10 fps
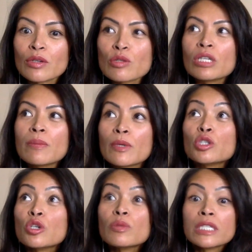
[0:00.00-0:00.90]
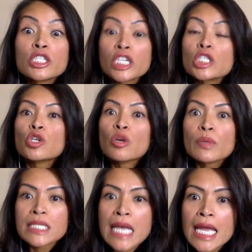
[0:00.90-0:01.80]
There's only about
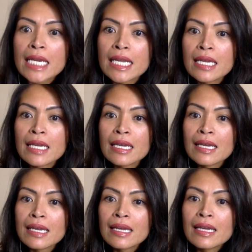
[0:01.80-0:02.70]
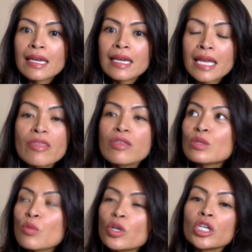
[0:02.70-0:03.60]
2% in
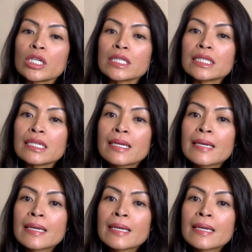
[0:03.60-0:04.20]
this world.